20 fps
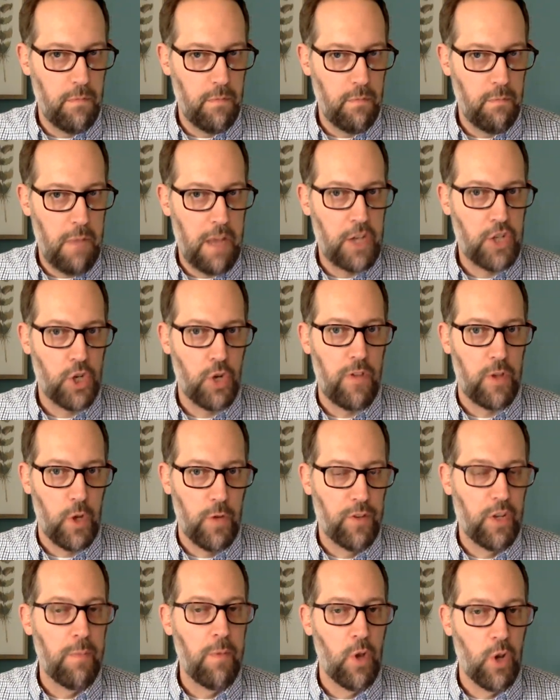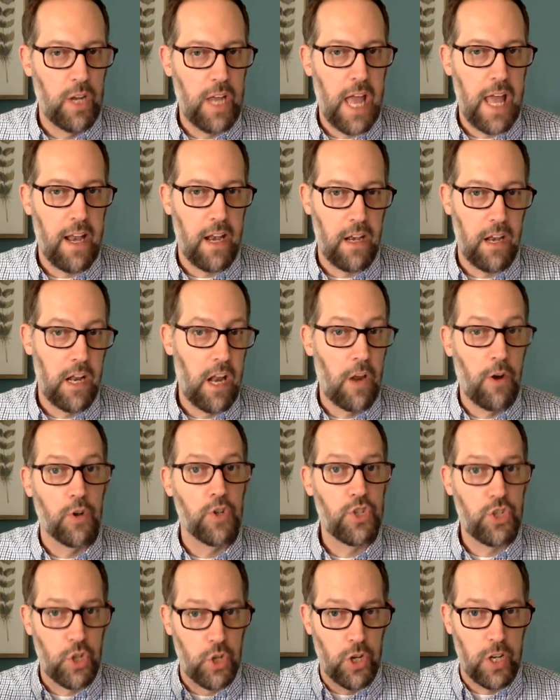make sure that you've communicated and
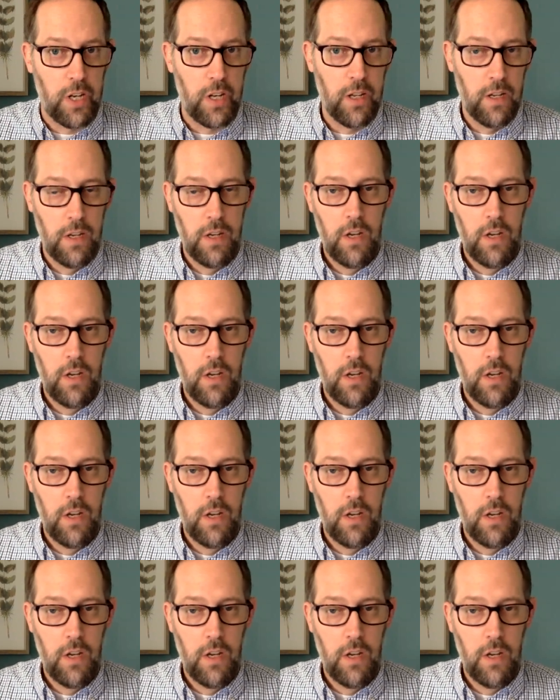understood